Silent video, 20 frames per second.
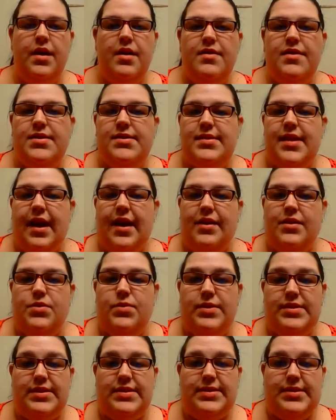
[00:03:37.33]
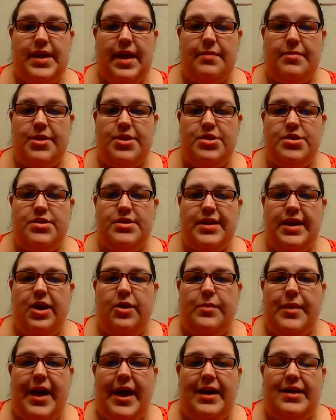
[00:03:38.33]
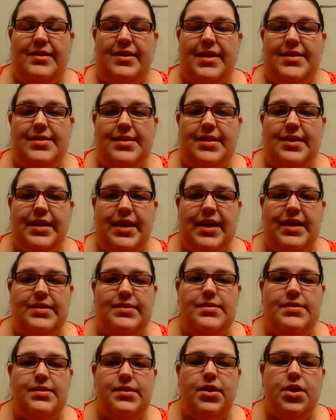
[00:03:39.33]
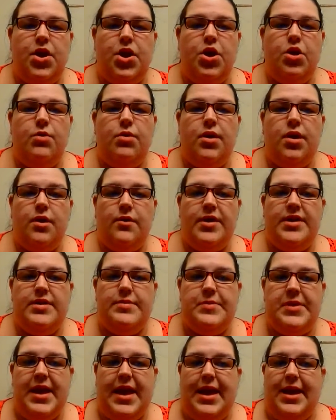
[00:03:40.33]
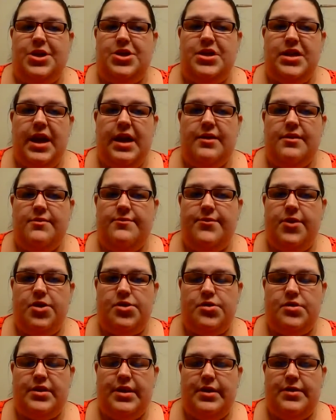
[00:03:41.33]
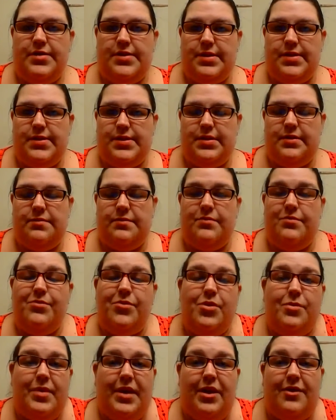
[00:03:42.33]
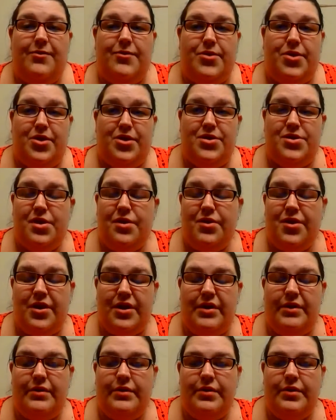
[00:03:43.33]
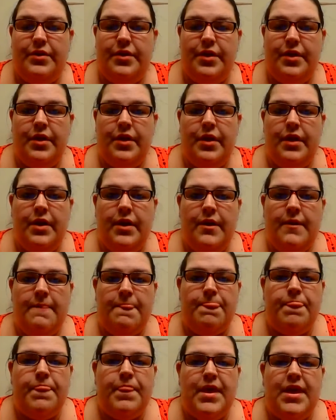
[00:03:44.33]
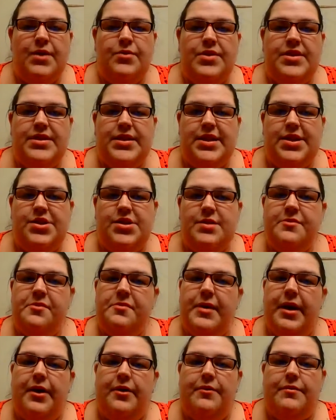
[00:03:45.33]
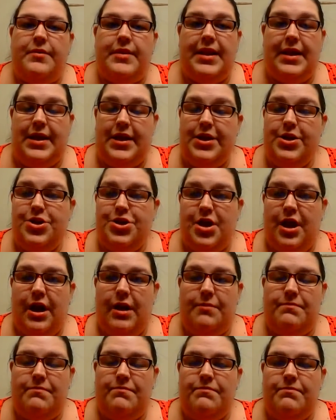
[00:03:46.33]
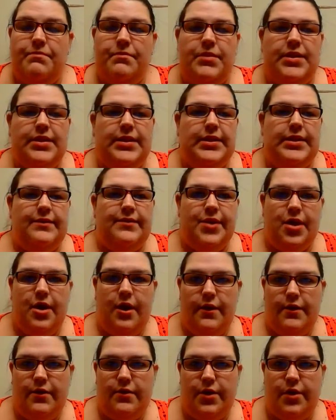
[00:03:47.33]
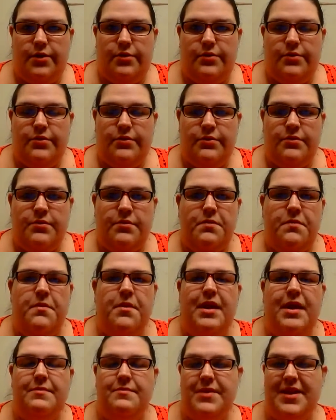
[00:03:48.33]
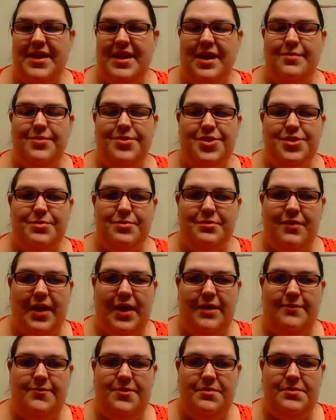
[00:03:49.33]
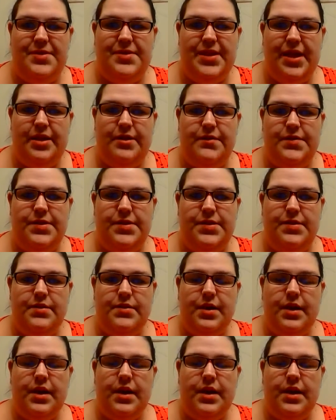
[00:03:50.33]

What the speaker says: This act was established to help adolescent kids who were going to be aging out of the foster care system prepare for their adulthood. It would teach them about getting a job, living on their own, and being able to provide for themselves.